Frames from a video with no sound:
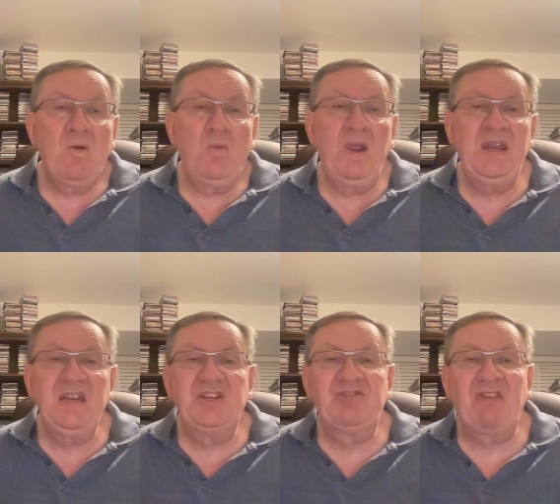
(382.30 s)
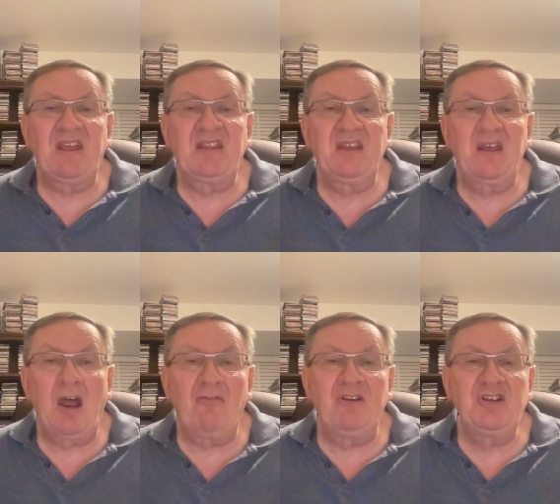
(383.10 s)
We need strength and
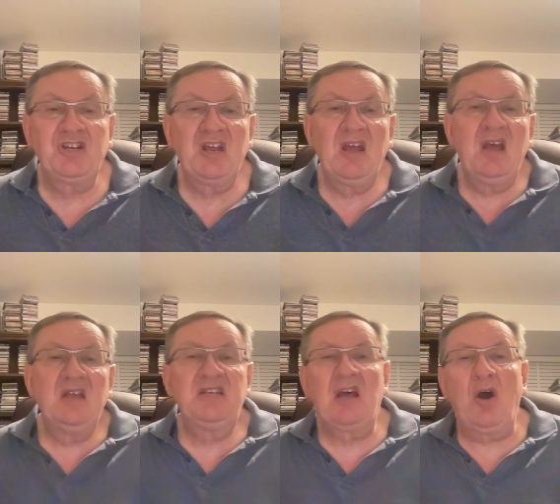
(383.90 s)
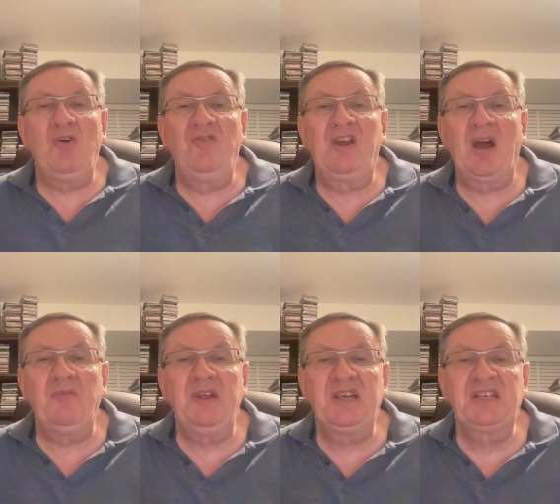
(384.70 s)
courage to
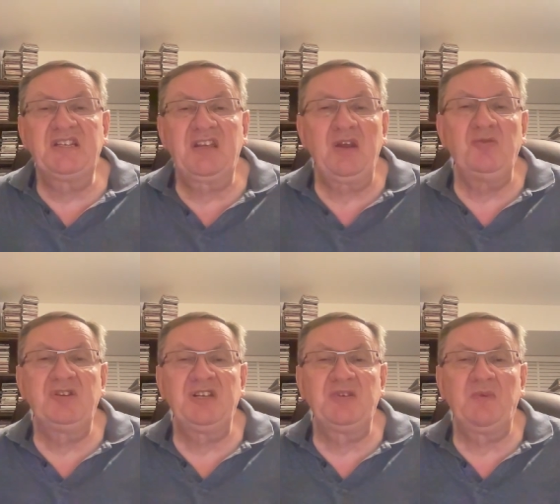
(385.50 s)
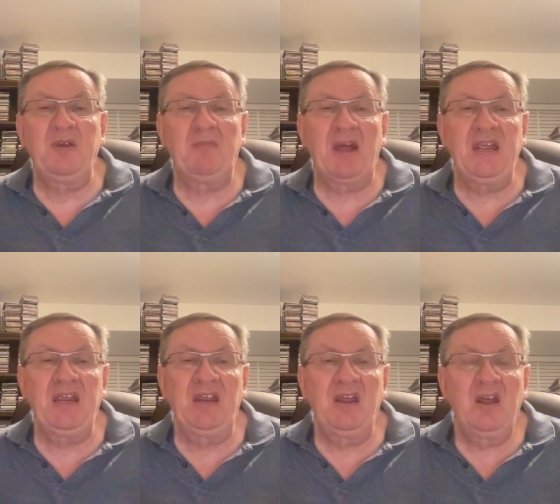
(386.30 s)
overcome the excuses we
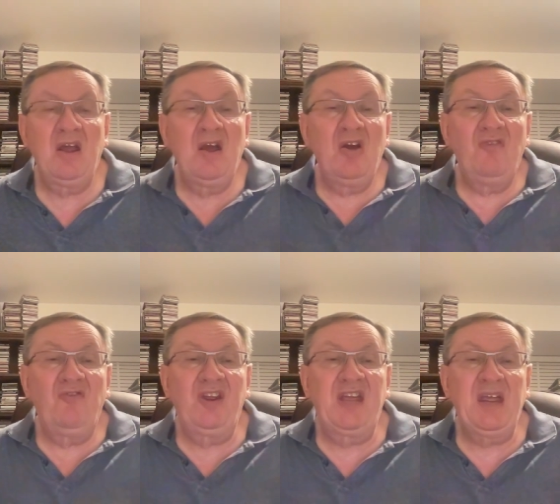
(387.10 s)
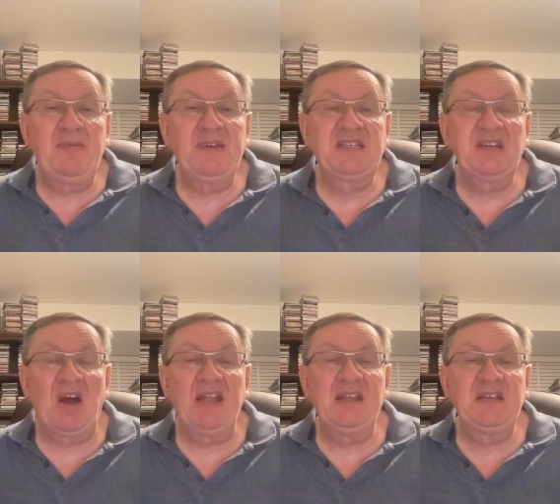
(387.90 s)
make for keeping
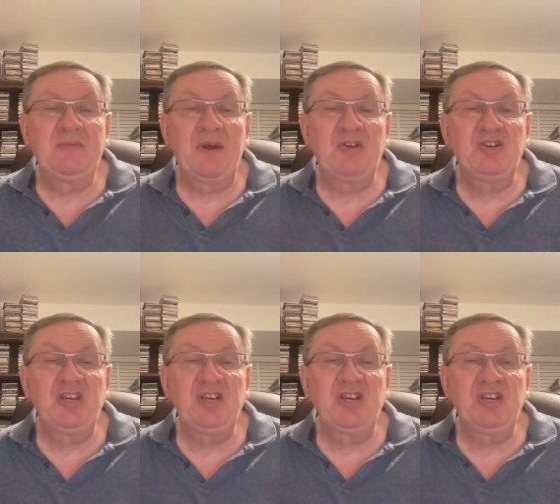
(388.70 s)
silent about